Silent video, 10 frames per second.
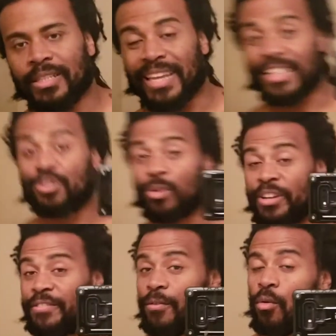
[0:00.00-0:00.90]
Day
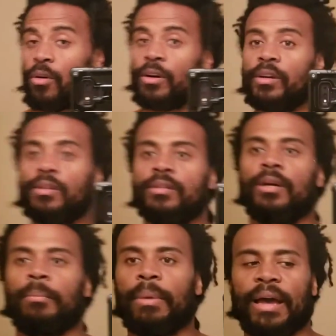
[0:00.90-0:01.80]
24.
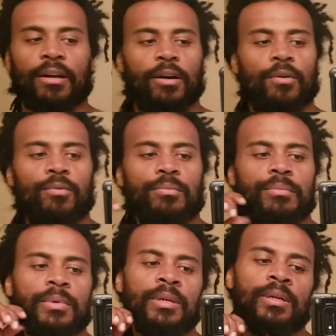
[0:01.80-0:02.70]
I'm back home.